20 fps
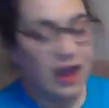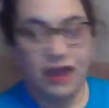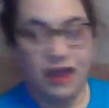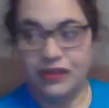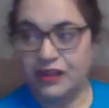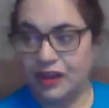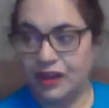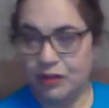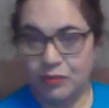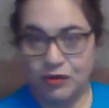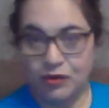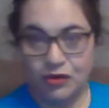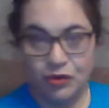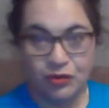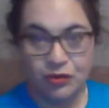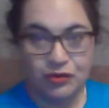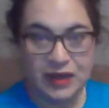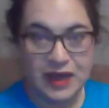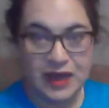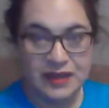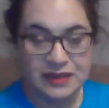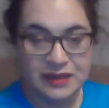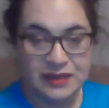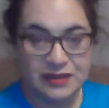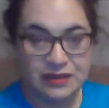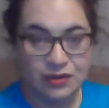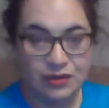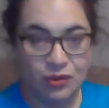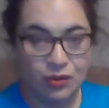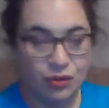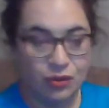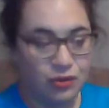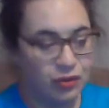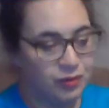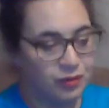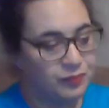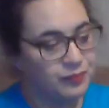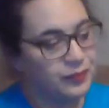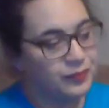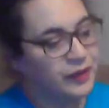I think we're all ready to go.
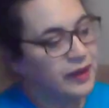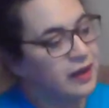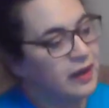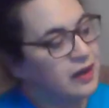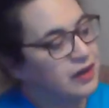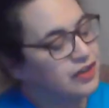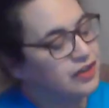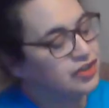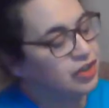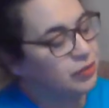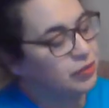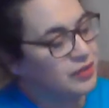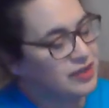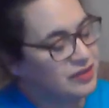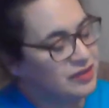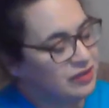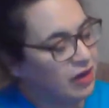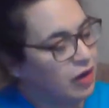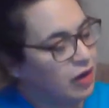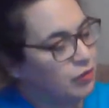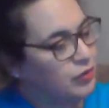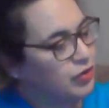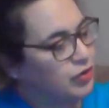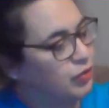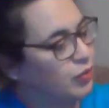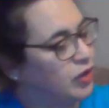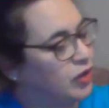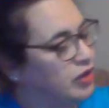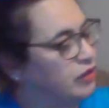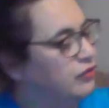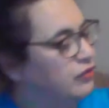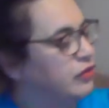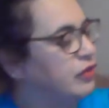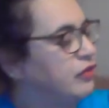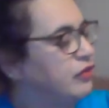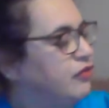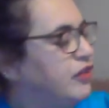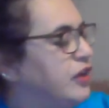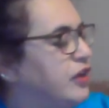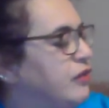Shall we start with one of our
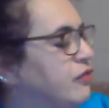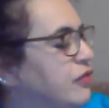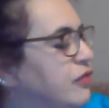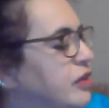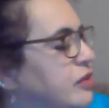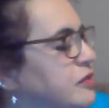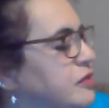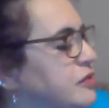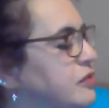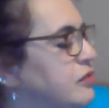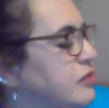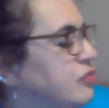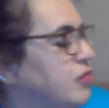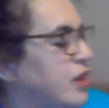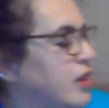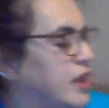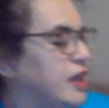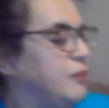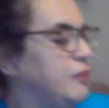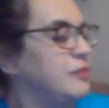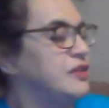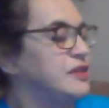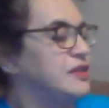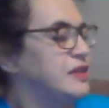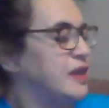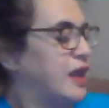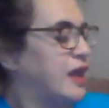favourite rhymes?